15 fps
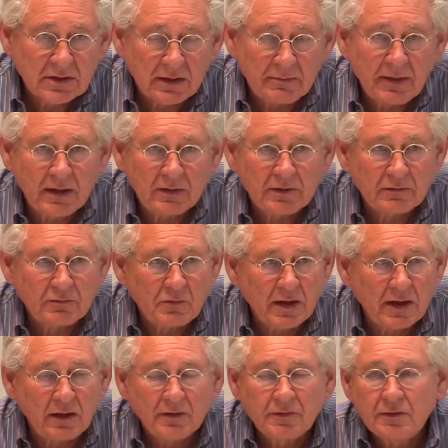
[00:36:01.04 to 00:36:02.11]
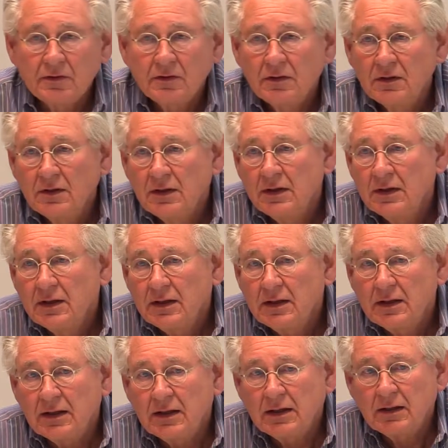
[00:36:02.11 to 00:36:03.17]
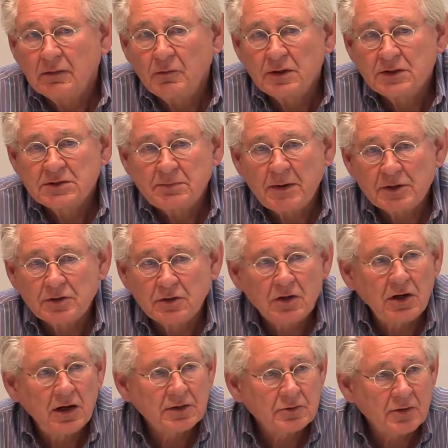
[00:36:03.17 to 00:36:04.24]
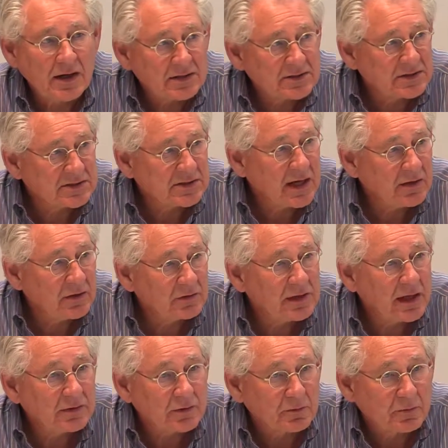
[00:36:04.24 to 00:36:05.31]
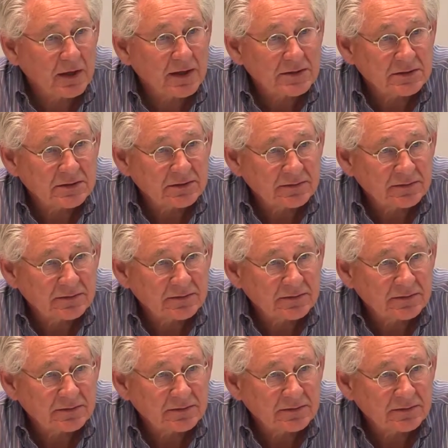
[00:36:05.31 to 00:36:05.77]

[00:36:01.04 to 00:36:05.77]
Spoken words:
amount of wealth with special contracts to state-owned enterprises.